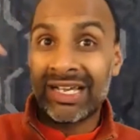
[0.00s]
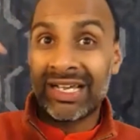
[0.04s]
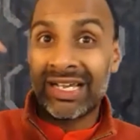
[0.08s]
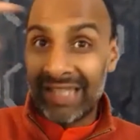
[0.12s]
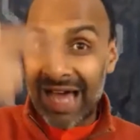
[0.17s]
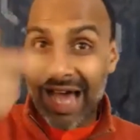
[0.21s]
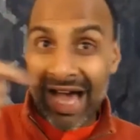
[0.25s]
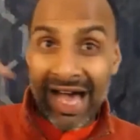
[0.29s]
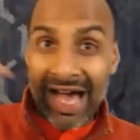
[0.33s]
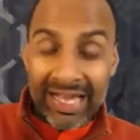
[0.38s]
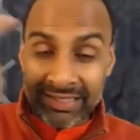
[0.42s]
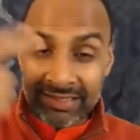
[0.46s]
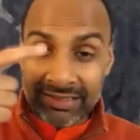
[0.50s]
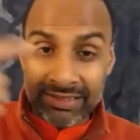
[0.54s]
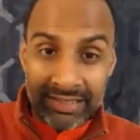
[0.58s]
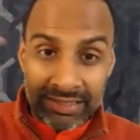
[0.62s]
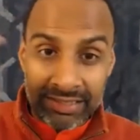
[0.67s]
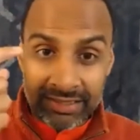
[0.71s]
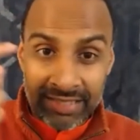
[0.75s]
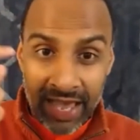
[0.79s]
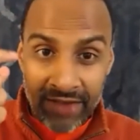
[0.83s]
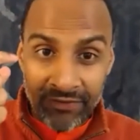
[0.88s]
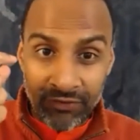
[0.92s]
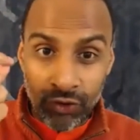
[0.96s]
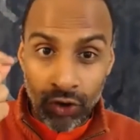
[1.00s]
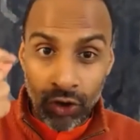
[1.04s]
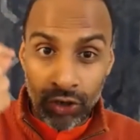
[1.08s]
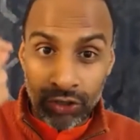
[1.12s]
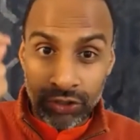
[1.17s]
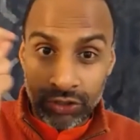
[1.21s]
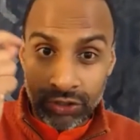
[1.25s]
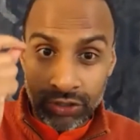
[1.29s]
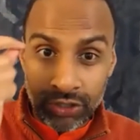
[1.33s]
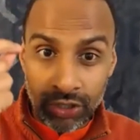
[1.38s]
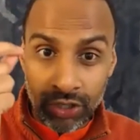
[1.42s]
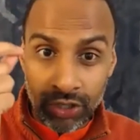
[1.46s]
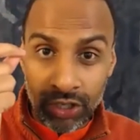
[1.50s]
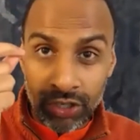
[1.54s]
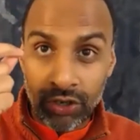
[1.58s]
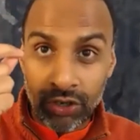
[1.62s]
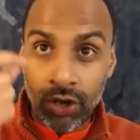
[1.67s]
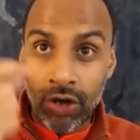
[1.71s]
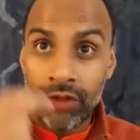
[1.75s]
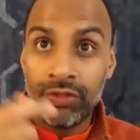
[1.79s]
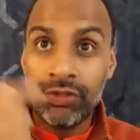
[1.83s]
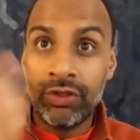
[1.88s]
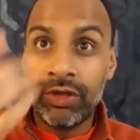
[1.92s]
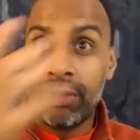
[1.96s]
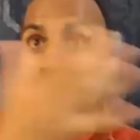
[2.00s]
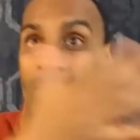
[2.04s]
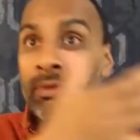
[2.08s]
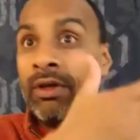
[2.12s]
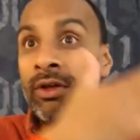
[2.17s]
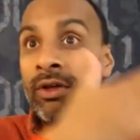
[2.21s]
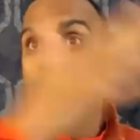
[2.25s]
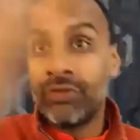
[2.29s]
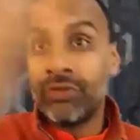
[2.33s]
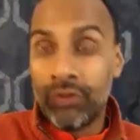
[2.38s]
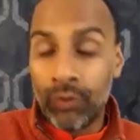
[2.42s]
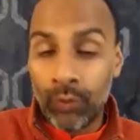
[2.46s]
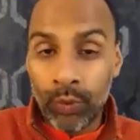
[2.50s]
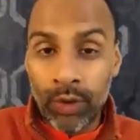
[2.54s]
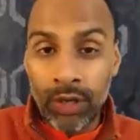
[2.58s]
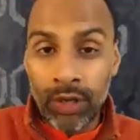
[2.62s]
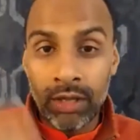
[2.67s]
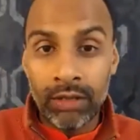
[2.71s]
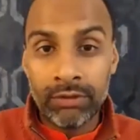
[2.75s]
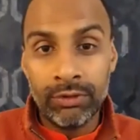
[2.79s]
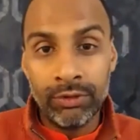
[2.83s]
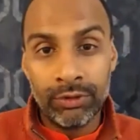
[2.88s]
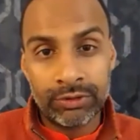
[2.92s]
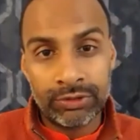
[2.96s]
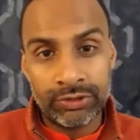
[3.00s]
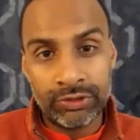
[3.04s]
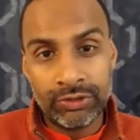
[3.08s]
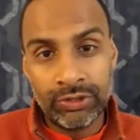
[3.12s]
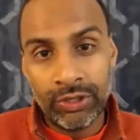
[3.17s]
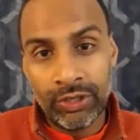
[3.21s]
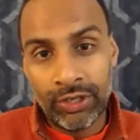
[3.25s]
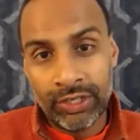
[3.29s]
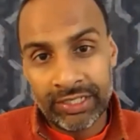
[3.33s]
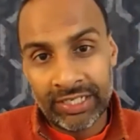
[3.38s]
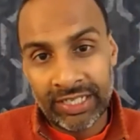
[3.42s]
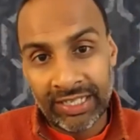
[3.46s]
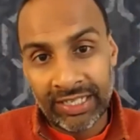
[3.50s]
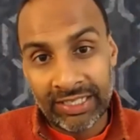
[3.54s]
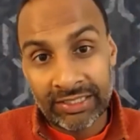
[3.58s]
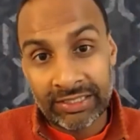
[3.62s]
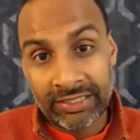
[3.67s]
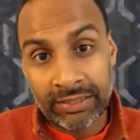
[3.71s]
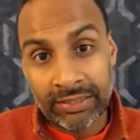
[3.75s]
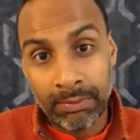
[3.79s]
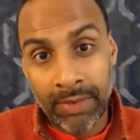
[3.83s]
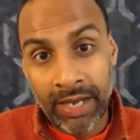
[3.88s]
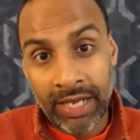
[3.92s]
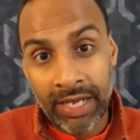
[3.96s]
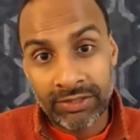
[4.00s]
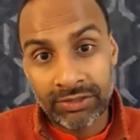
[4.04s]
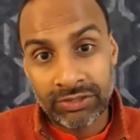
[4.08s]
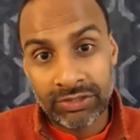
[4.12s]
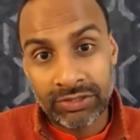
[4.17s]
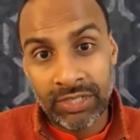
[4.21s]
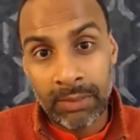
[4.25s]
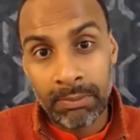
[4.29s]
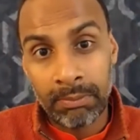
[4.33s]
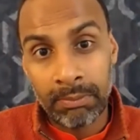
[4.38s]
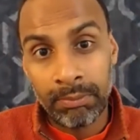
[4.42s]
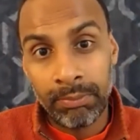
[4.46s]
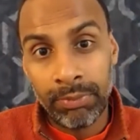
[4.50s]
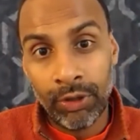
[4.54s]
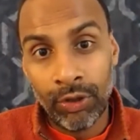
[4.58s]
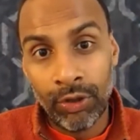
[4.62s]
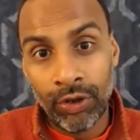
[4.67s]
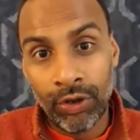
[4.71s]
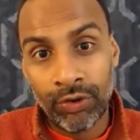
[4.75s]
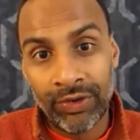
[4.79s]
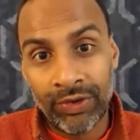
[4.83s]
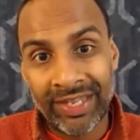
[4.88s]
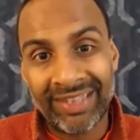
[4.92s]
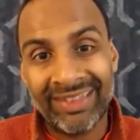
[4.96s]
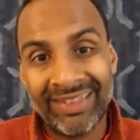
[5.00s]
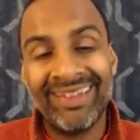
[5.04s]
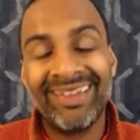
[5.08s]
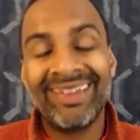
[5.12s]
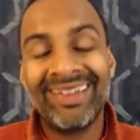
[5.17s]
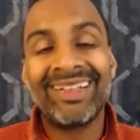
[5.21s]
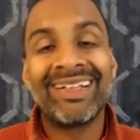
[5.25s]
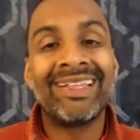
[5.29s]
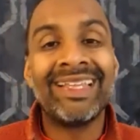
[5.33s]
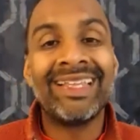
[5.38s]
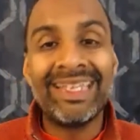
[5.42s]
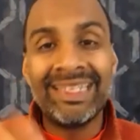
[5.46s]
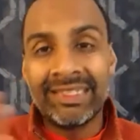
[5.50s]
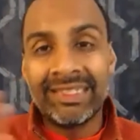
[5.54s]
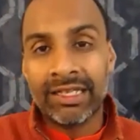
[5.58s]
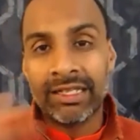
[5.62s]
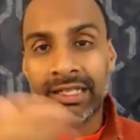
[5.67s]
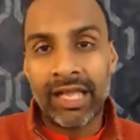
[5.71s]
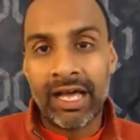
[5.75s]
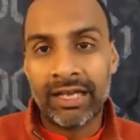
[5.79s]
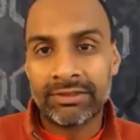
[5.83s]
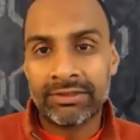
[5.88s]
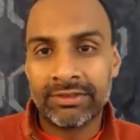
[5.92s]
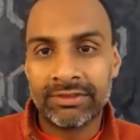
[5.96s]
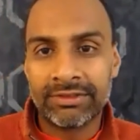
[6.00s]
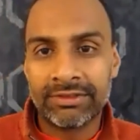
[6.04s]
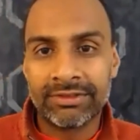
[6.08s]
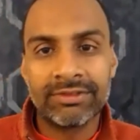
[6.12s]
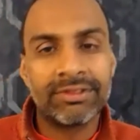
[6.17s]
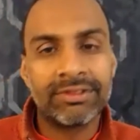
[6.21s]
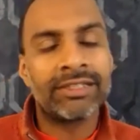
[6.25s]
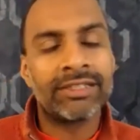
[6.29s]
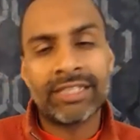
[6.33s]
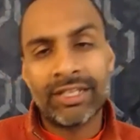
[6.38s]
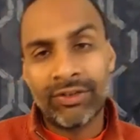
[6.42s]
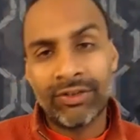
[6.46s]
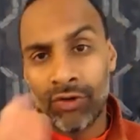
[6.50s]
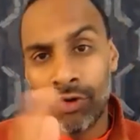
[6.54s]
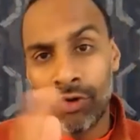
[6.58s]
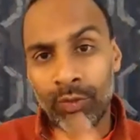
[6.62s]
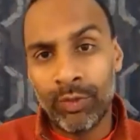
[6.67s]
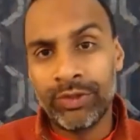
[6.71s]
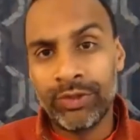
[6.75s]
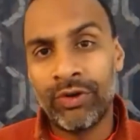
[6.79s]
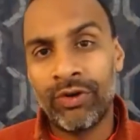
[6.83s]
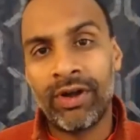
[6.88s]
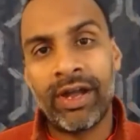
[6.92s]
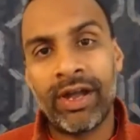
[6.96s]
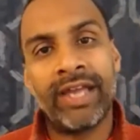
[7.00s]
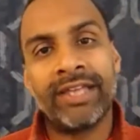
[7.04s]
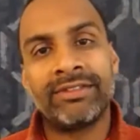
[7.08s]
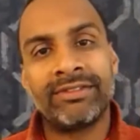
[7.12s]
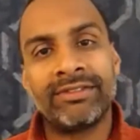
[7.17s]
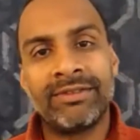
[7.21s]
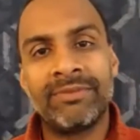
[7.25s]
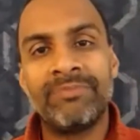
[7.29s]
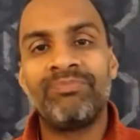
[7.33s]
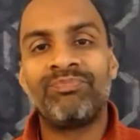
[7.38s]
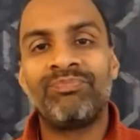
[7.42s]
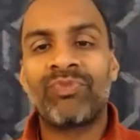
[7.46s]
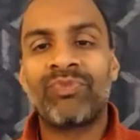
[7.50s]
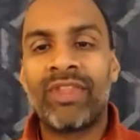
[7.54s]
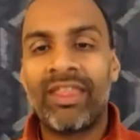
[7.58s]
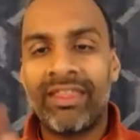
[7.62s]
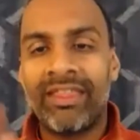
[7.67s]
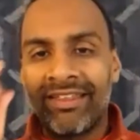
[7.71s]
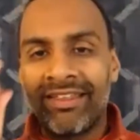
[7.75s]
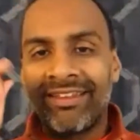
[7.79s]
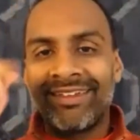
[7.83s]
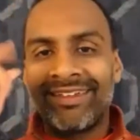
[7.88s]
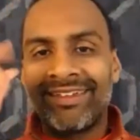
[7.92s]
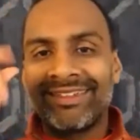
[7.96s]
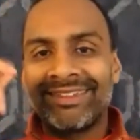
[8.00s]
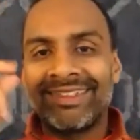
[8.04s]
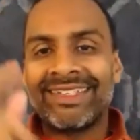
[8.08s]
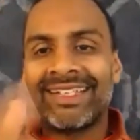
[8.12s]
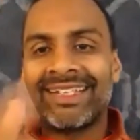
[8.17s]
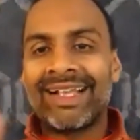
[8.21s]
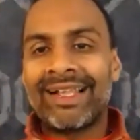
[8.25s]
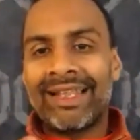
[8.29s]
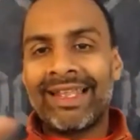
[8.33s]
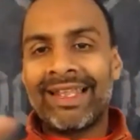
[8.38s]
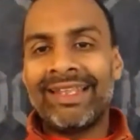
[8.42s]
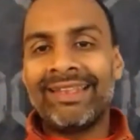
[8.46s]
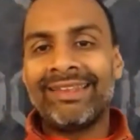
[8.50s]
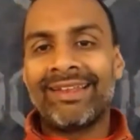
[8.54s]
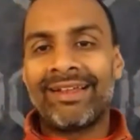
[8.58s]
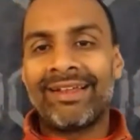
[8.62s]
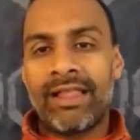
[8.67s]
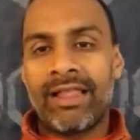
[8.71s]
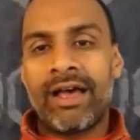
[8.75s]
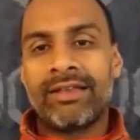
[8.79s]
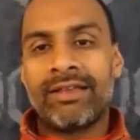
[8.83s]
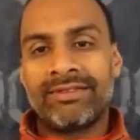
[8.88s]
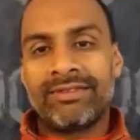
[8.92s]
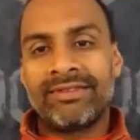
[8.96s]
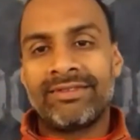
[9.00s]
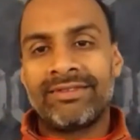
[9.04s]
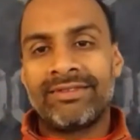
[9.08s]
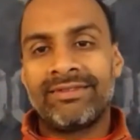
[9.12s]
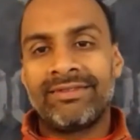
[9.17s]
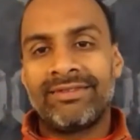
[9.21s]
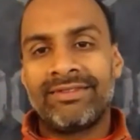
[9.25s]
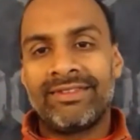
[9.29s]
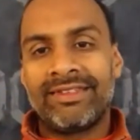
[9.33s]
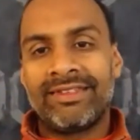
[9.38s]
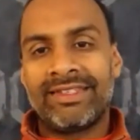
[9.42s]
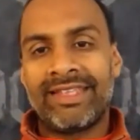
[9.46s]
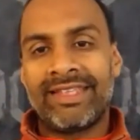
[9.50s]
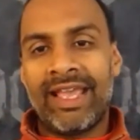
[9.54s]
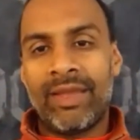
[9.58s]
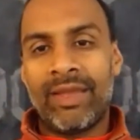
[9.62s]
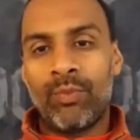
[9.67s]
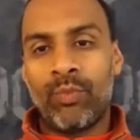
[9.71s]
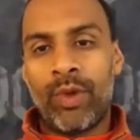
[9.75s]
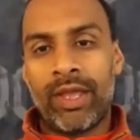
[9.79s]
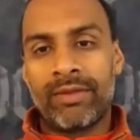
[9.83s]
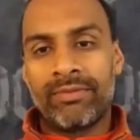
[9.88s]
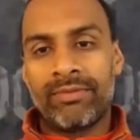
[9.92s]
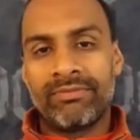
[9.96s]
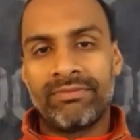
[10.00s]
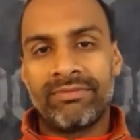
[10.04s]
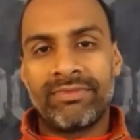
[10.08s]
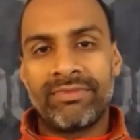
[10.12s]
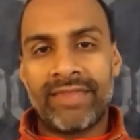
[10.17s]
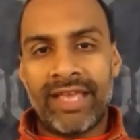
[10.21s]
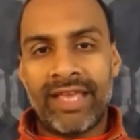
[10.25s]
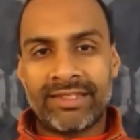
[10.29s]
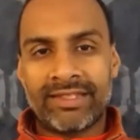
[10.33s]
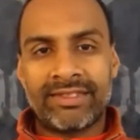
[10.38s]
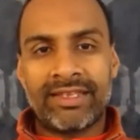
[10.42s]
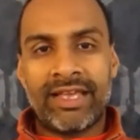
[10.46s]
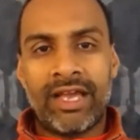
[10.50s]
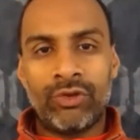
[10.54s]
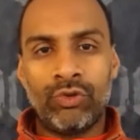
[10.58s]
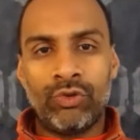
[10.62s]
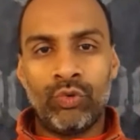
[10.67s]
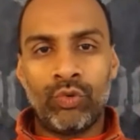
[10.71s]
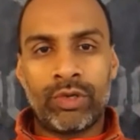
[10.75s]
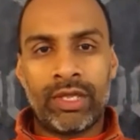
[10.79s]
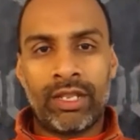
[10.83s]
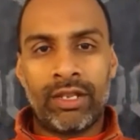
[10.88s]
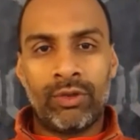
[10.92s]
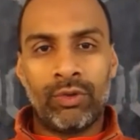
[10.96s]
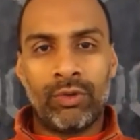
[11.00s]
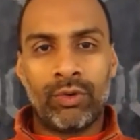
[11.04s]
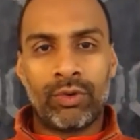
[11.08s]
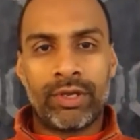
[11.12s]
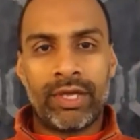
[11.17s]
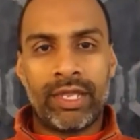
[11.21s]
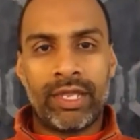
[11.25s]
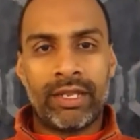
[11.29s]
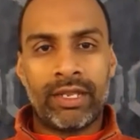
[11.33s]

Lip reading: glasses have got dirt on them, the world looks dirty, smudged and blurry. Clean the glasses. Nothing wrong with your eyes. Just clean the glasses. Same way. That's how you can look.